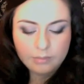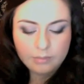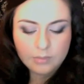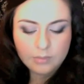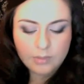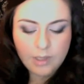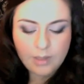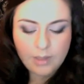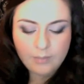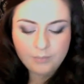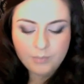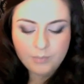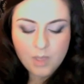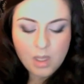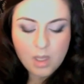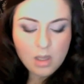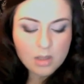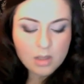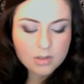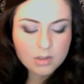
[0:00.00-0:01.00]
Okay,
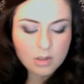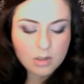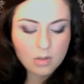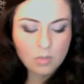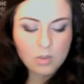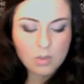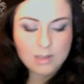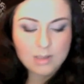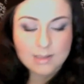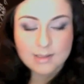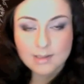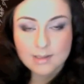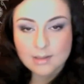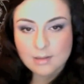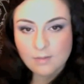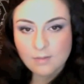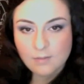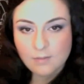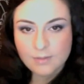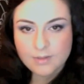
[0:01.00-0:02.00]
so what's the
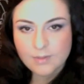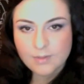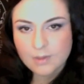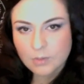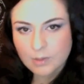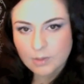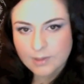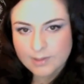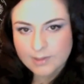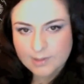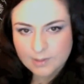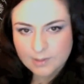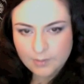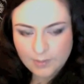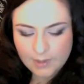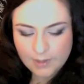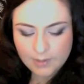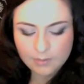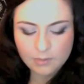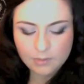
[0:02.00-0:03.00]
difference between these
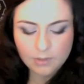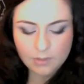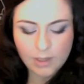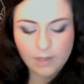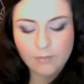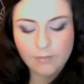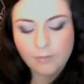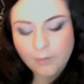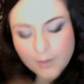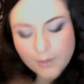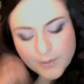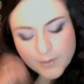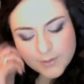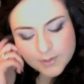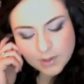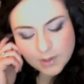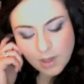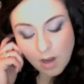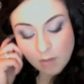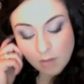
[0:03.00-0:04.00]
three? Okay,
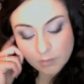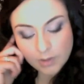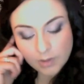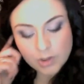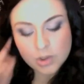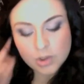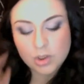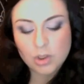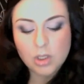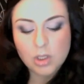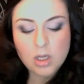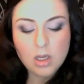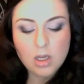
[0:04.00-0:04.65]
first, coverage.